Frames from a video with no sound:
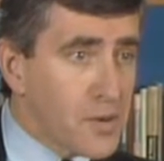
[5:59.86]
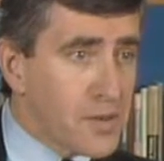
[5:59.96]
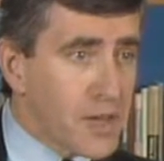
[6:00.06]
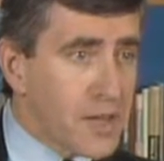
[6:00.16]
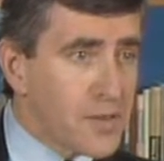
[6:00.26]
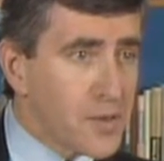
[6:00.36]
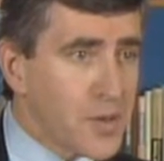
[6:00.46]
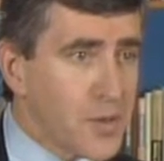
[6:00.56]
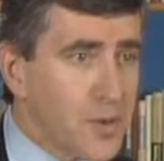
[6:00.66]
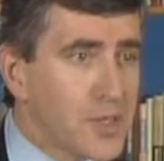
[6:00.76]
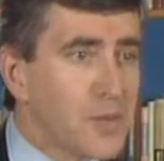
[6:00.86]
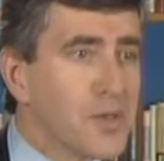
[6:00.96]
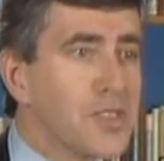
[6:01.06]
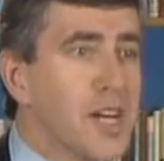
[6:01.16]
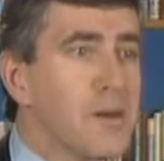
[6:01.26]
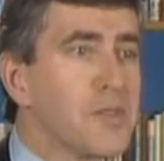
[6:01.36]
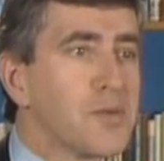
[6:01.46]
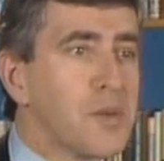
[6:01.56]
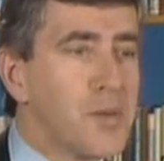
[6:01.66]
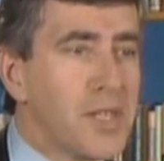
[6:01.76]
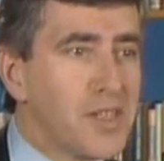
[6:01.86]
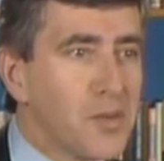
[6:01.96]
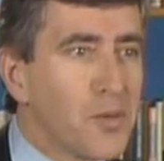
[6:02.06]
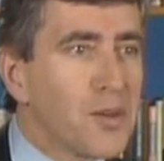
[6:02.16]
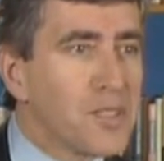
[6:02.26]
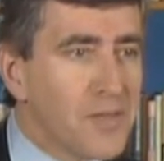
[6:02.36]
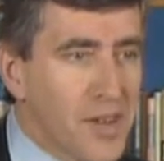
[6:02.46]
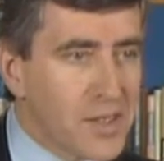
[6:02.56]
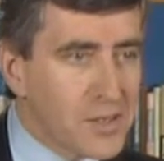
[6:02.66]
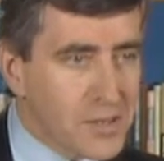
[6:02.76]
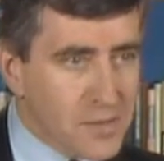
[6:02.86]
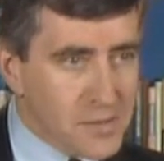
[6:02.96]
lives when their principal job is repeating the words of others?